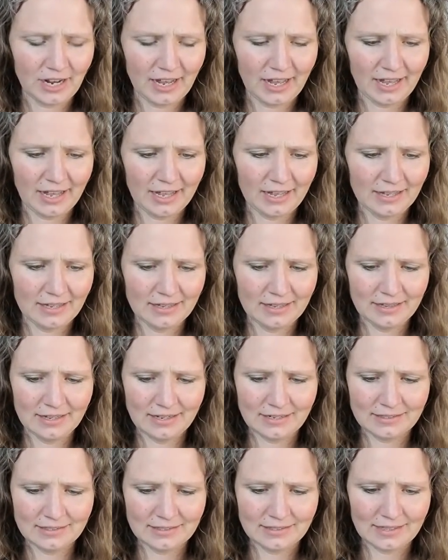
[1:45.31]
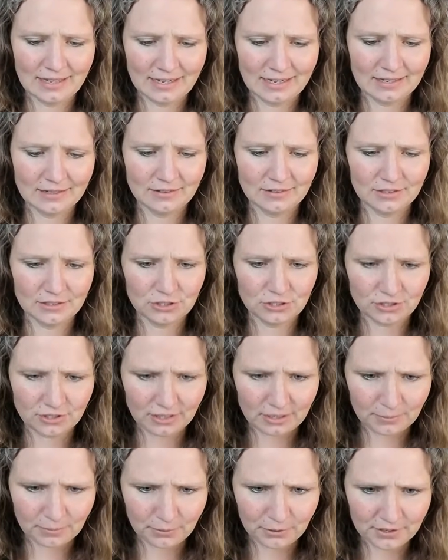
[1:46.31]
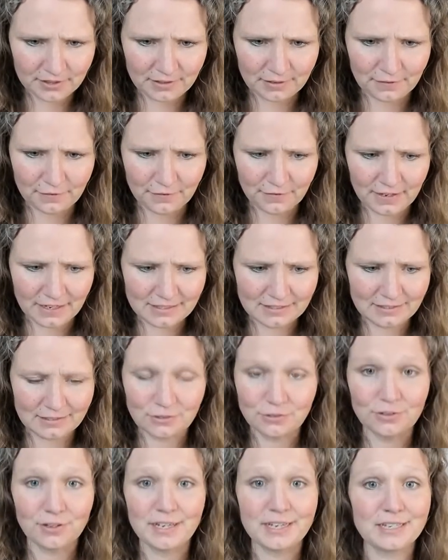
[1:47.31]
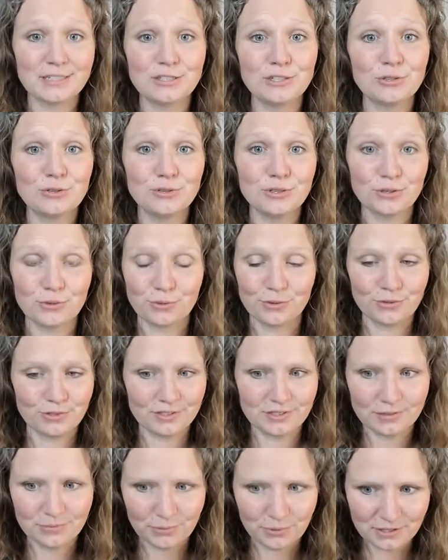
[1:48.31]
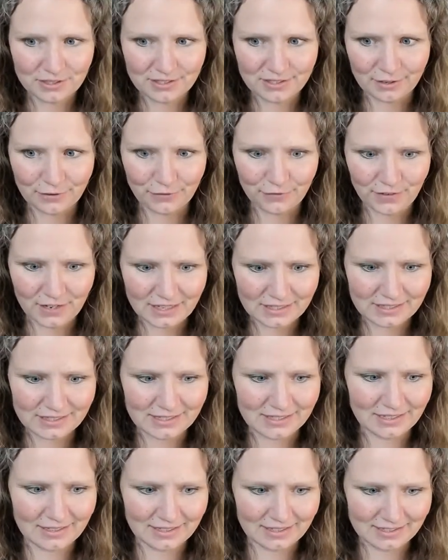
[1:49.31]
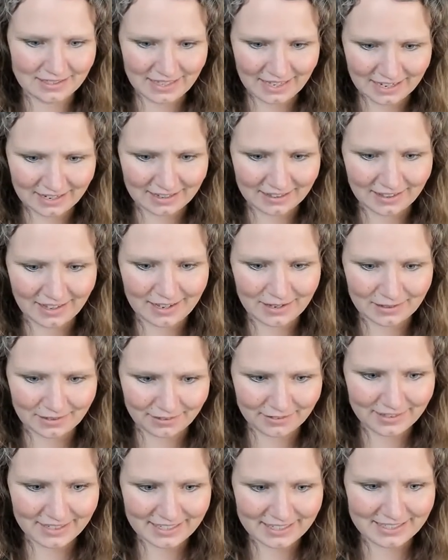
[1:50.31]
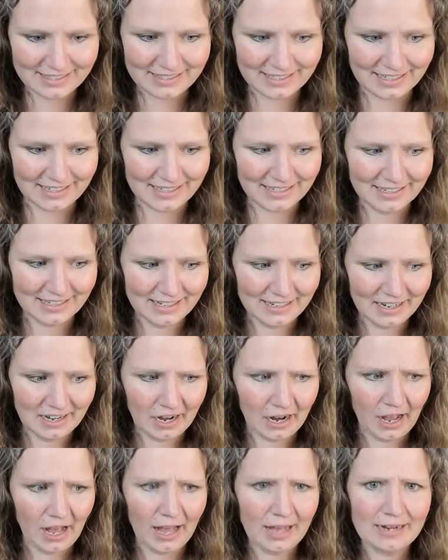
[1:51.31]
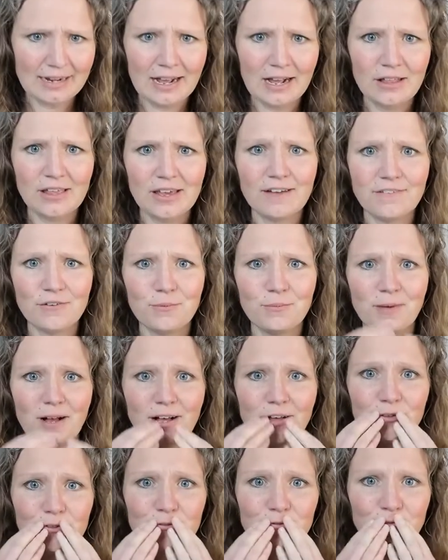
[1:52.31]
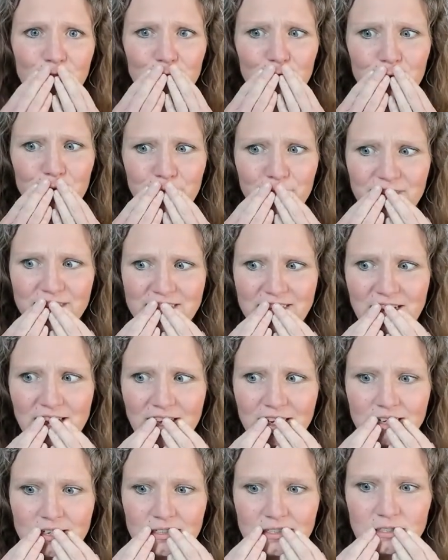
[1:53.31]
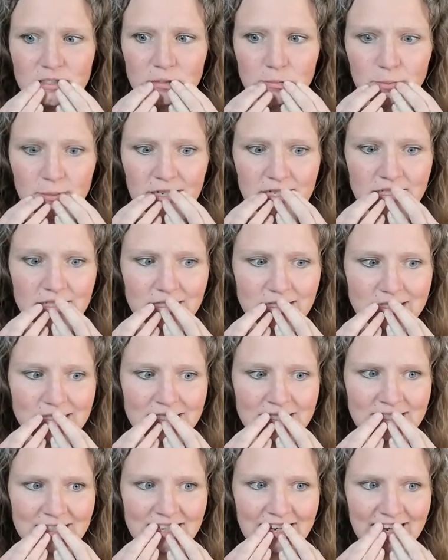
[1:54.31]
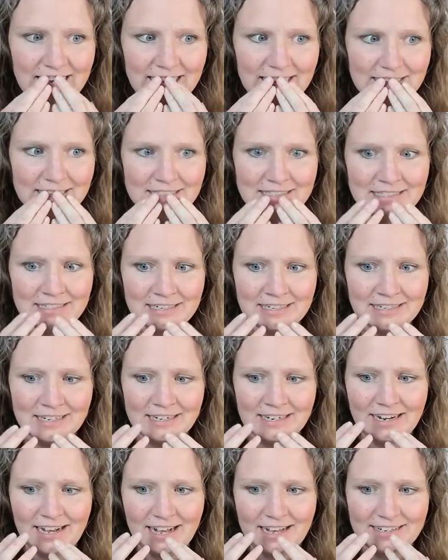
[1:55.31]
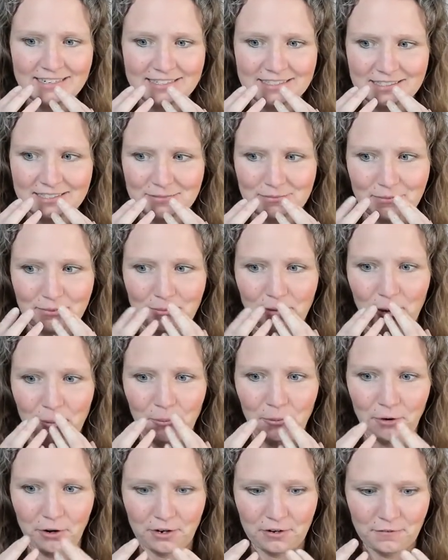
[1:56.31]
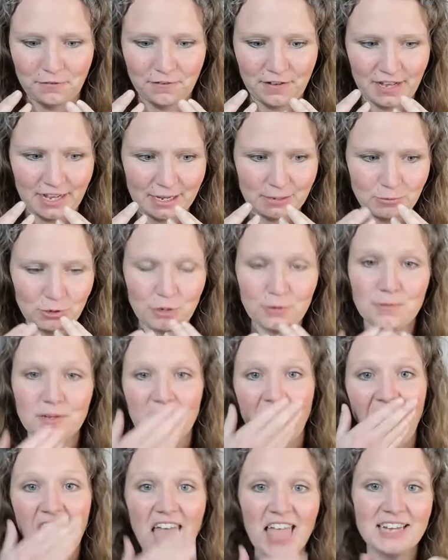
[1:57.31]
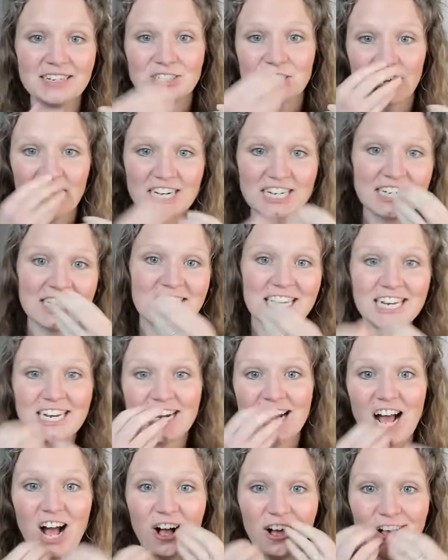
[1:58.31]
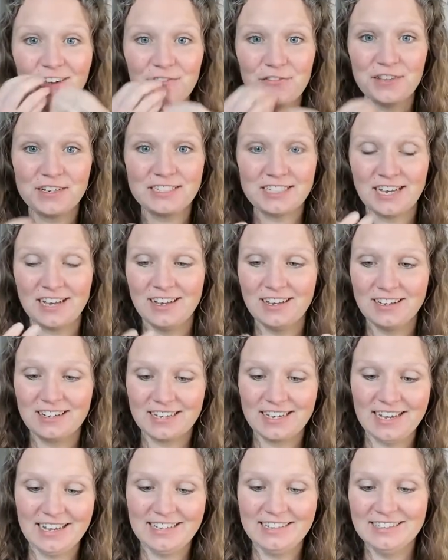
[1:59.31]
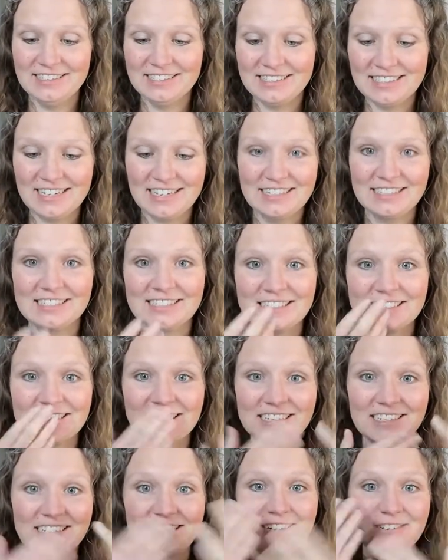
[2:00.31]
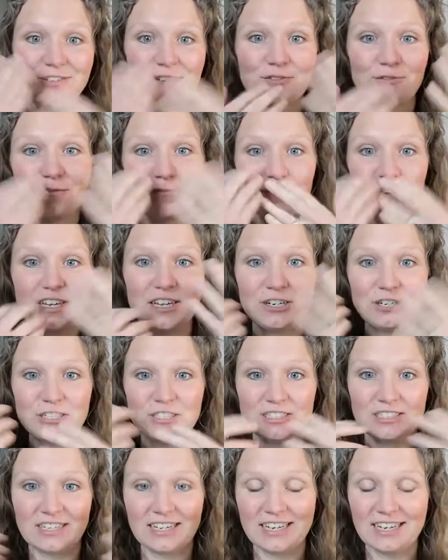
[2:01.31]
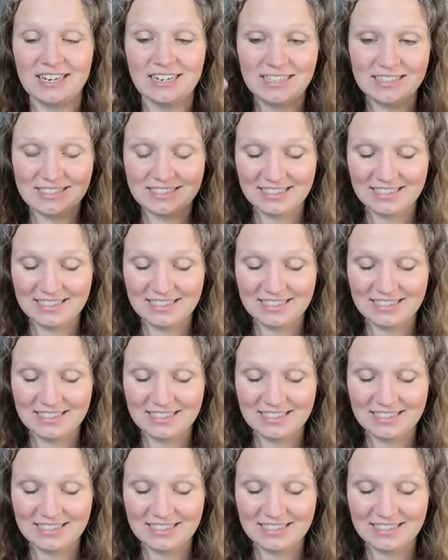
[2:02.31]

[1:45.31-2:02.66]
and they literally put their face into it, like a two-year-old puts their face into the sand and like licks it, and now they have a mouthful of this unexpected sand, and it's a mortifying moment, and trying to get it off the tongue, and the sand is stuck now to the fingers, and it's